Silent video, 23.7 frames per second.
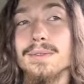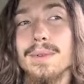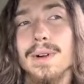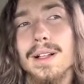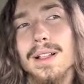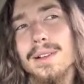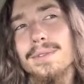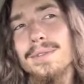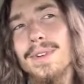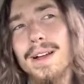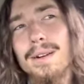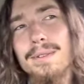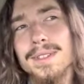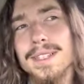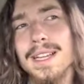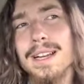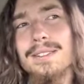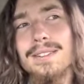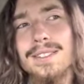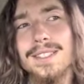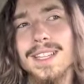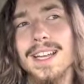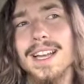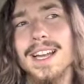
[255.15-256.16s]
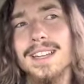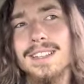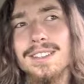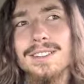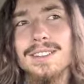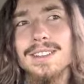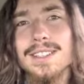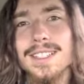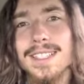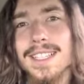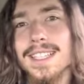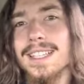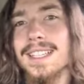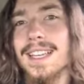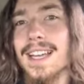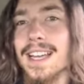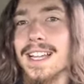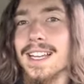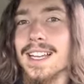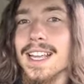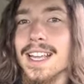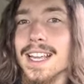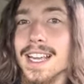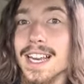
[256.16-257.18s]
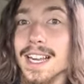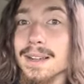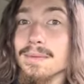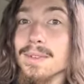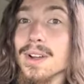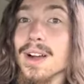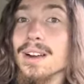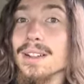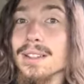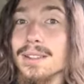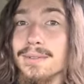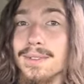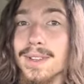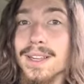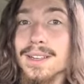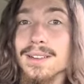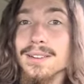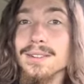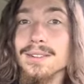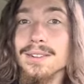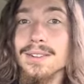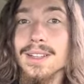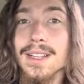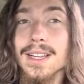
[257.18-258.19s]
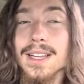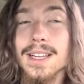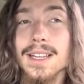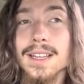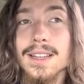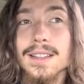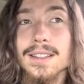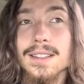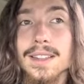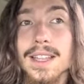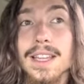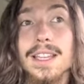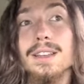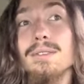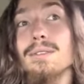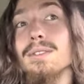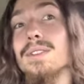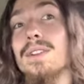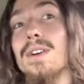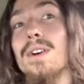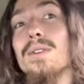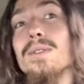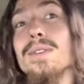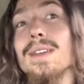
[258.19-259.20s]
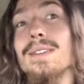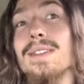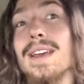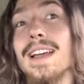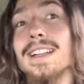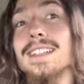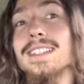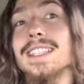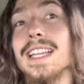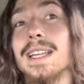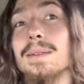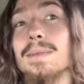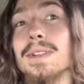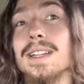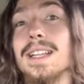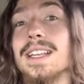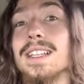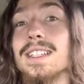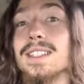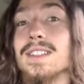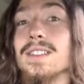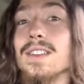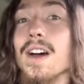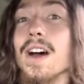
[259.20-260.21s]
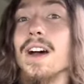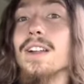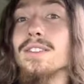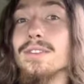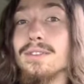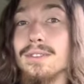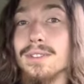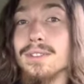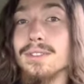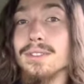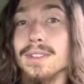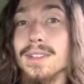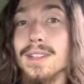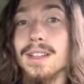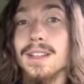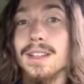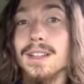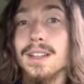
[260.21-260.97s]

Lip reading: Well, if I was outside and you could see that, and I'm not in the vehicle, then you would know that that statement is not true.